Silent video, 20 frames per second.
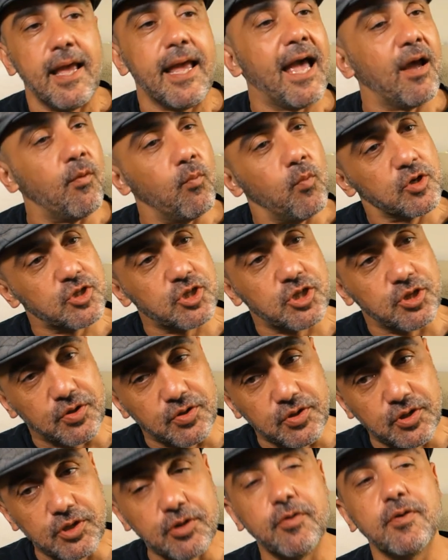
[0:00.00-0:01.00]
And what you're
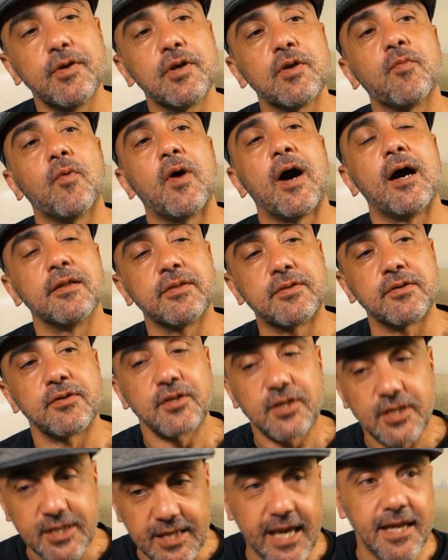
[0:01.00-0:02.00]
doing while
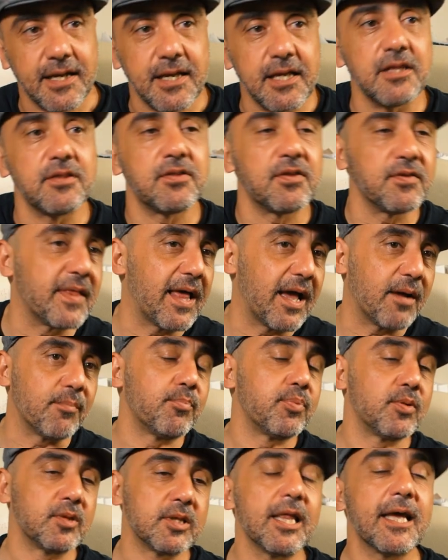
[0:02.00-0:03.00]
they're getting to
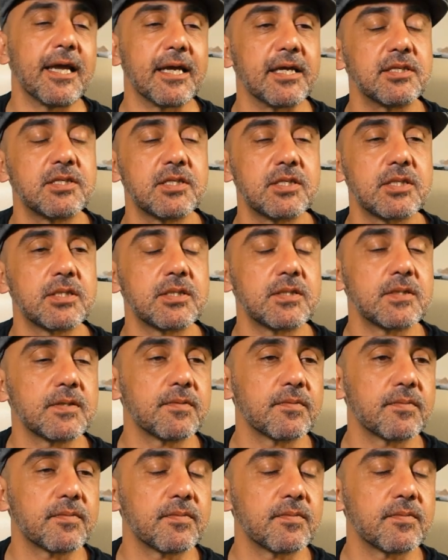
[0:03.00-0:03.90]
that place